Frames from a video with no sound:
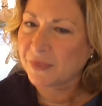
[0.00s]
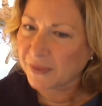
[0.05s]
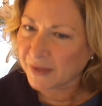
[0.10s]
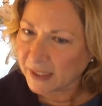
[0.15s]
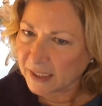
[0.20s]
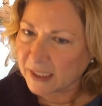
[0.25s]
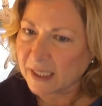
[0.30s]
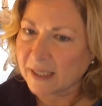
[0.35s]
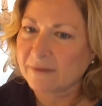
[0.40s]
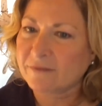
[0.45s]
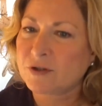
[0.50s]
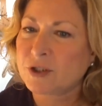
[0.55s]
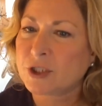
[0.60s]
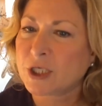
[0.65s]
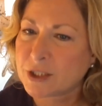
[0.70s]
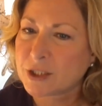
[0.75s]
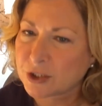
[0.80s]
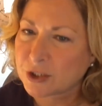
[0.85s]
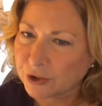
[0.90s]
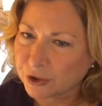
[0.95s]
think I've
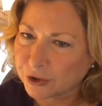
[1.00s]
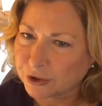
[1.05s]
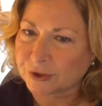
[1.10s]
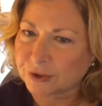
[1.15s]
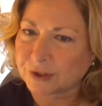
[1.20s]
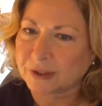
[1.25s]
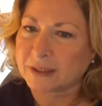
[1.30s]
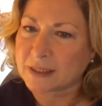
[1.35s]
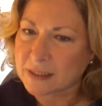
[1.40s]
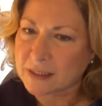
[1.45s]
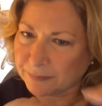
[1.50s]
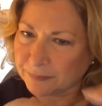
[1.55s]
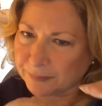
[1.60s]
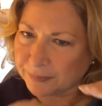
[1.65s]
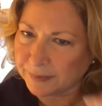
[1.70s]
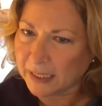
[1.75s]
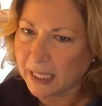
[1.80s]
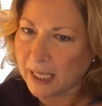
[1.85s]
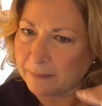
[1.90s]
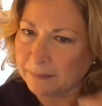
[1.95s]
just heard is
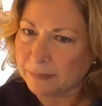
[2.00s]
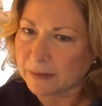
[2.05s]
blah,